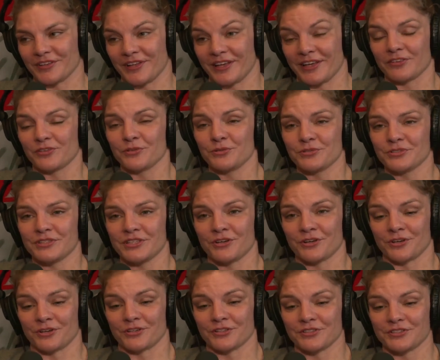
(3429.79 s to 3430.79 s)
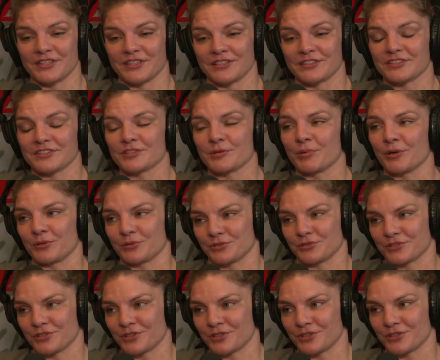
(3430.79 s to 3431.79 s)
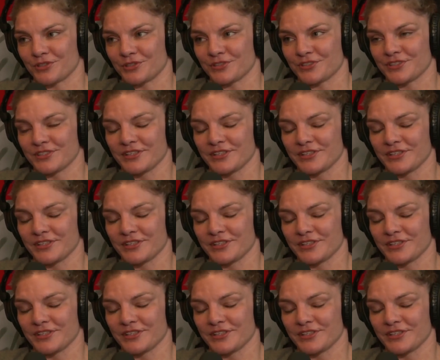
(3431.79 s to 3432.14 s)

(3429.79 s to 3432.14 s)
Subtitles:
Like losing hurts, and it's supposed to hurt.